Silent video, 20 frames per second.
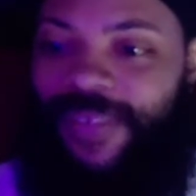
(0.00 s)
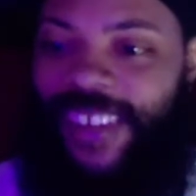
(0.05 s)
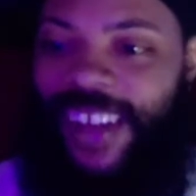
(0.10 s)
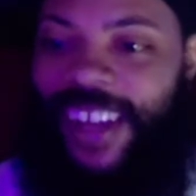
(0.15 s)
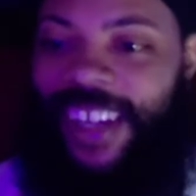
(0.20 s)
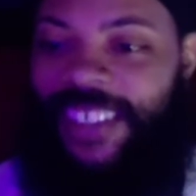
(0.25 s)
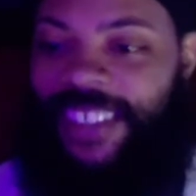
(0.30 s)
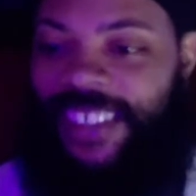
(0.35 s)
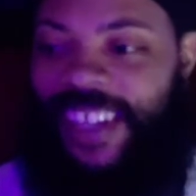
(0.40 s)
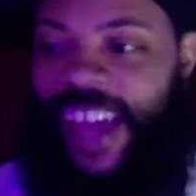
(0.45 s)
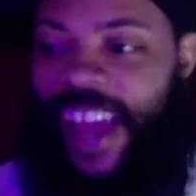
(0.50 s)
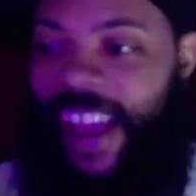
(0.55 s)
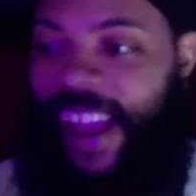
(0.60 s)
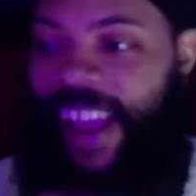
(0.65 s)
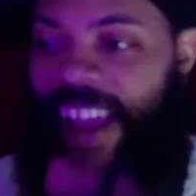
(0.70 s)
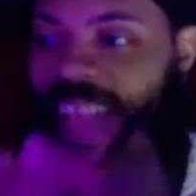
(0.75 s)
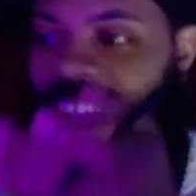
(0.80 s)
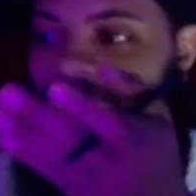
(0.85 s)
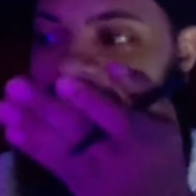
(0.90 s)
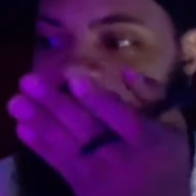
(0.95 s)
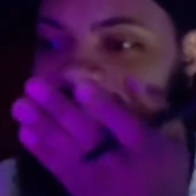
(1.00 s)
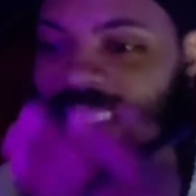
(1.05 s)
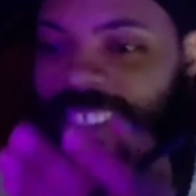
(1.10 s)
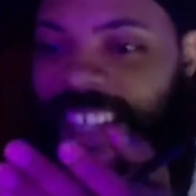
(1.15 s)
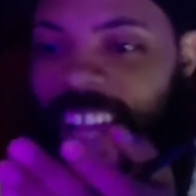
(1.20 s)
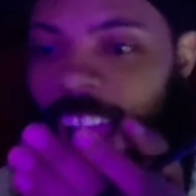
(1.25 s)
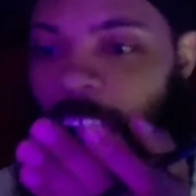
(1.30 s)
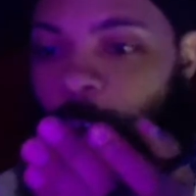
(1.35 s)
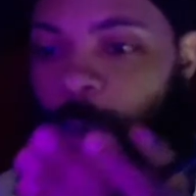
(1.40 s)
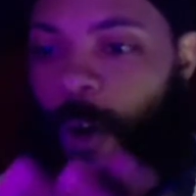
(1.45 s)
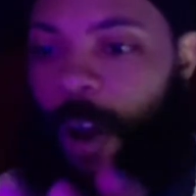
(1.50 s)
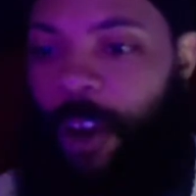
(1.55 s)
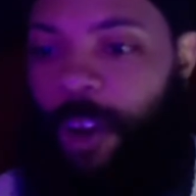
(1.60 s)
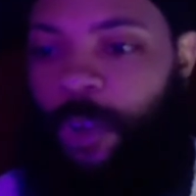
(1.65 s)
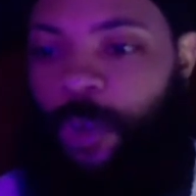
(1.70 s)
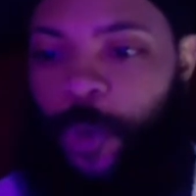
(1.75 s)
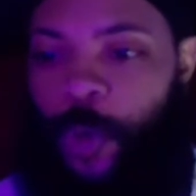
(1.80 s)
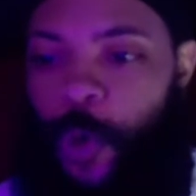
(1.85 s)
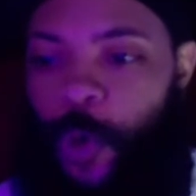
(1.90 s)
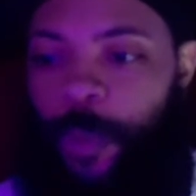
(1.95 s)
And it's like I want to
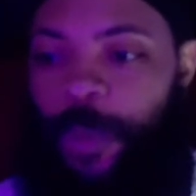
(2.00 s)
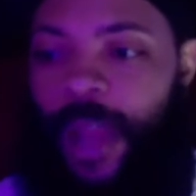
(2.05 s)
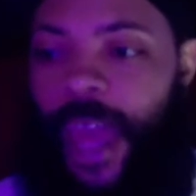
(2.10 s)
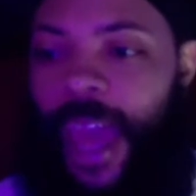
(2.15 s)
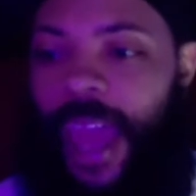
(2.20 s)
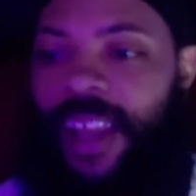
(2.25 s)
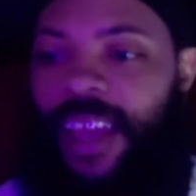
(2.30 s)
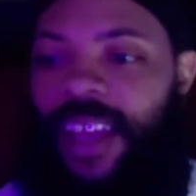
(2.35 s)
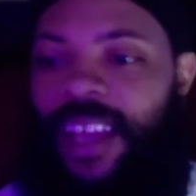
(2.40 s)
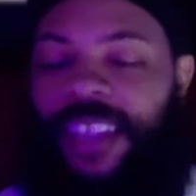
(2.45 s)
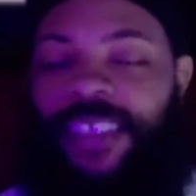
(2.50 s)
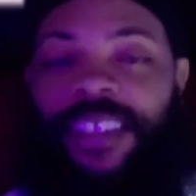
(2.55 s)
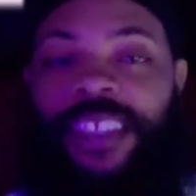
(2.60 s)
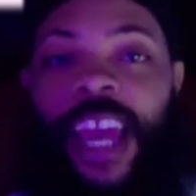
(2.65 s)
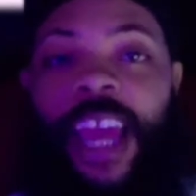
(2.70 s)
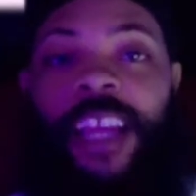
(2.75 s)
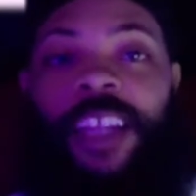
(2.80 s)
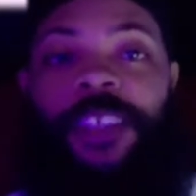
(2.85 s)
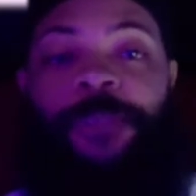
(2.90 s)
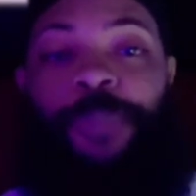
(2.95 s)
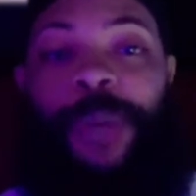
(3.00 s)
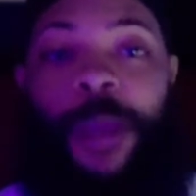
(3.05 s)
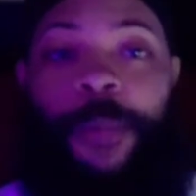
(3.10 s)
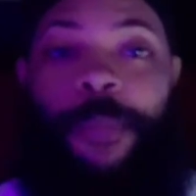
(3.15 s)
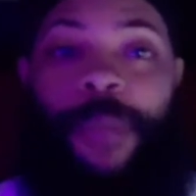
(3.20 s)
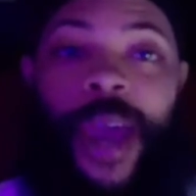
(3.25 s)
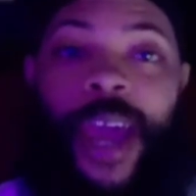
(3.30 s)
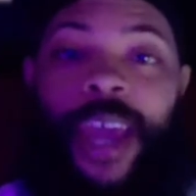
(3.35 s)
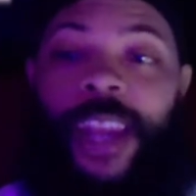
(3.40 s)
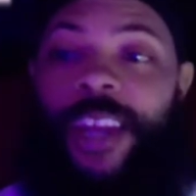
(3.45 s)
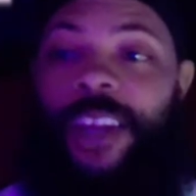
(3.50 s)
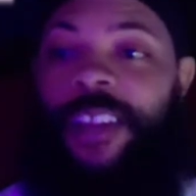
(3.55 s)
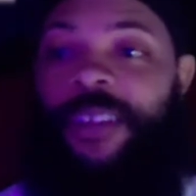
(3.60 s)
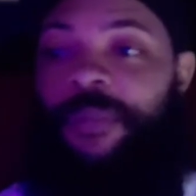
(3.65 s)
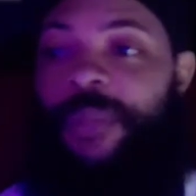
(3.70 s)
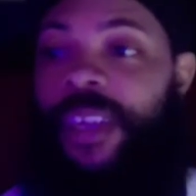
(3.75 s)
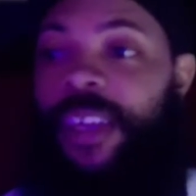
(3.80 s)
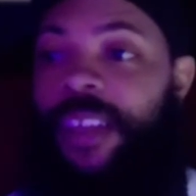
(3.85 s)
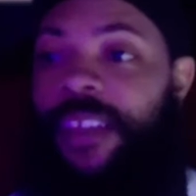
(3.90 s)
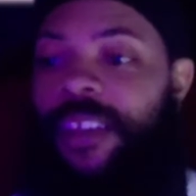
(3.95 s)
groom that. It's like, be better than me.